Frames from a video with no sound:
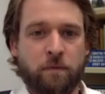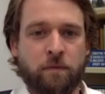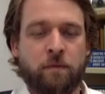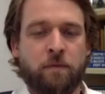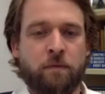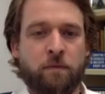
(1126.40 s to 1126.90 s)

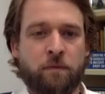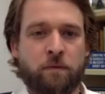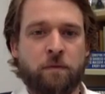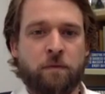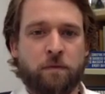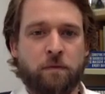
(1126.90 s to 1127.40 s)

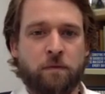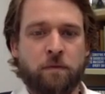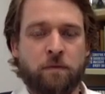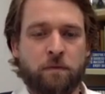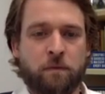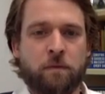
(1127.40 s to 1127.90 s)

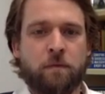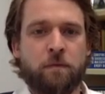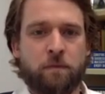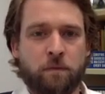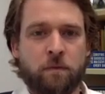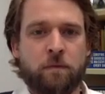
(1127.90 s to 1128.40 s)

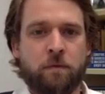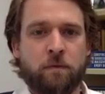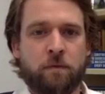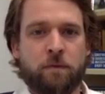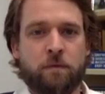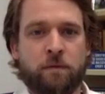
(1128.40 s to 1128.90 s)

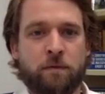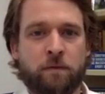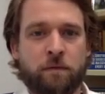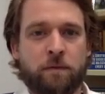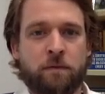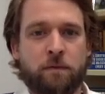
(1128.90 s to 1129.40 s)

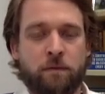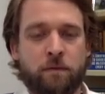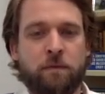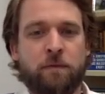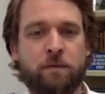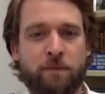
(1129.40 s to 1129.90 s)

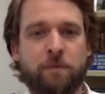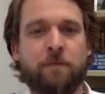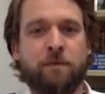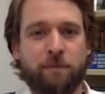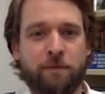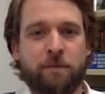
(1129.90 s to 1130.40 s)

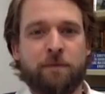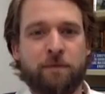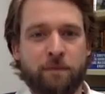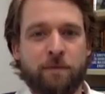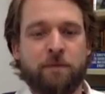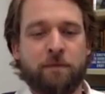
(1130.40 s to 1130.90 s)

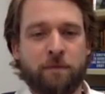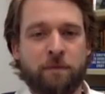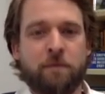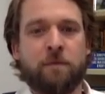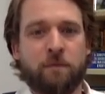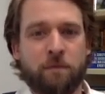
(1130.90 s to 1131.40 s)
This person isn't speaking.